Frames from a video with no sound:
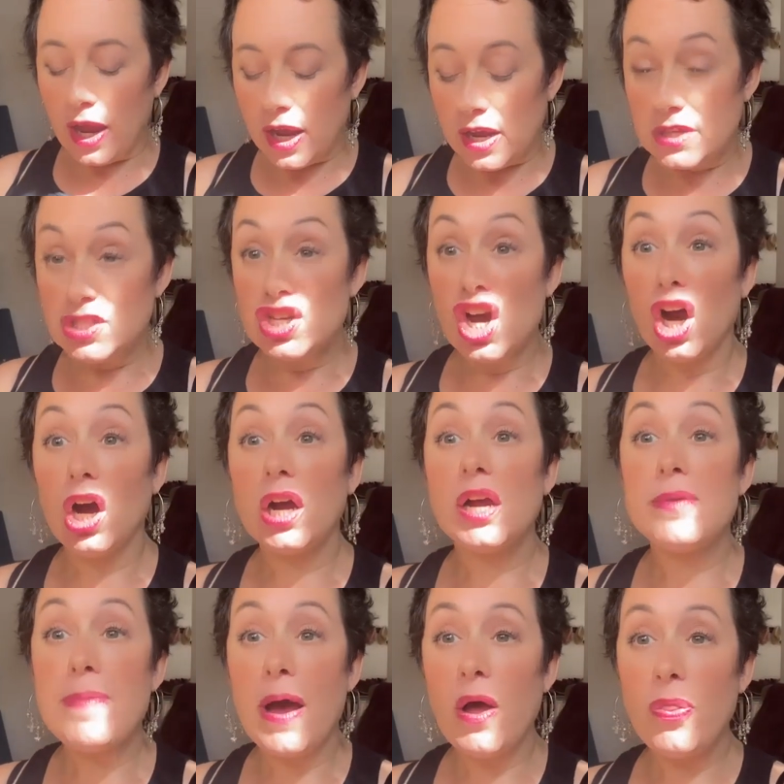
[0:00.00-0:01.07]
I could
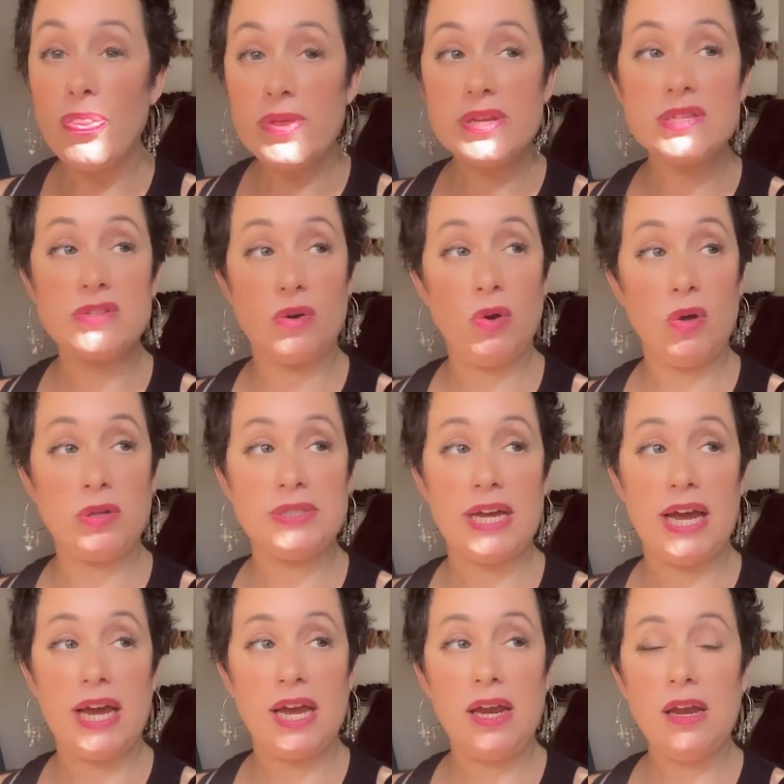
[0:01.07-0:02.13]
talk about this all
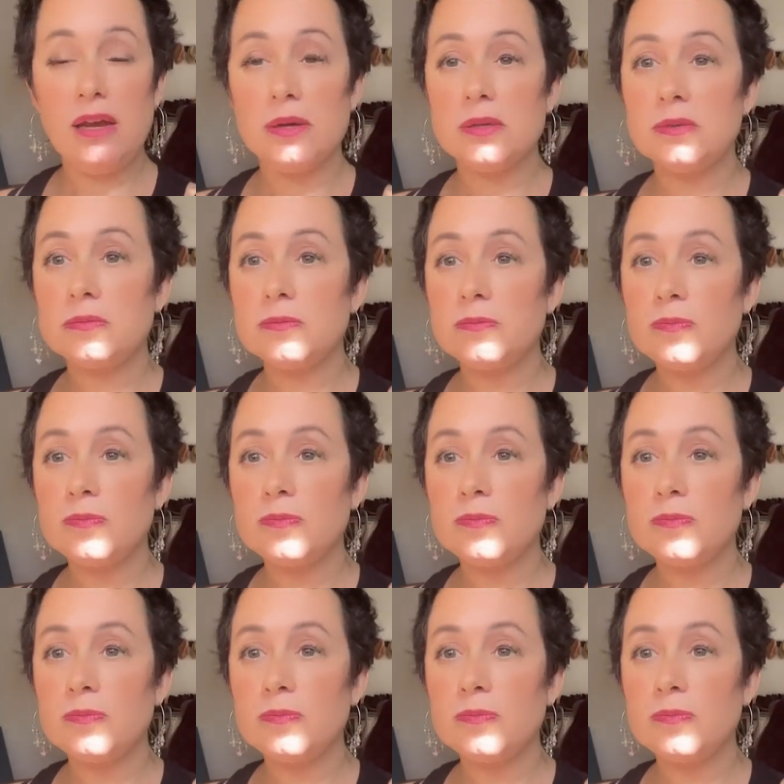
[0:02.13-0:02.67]
day,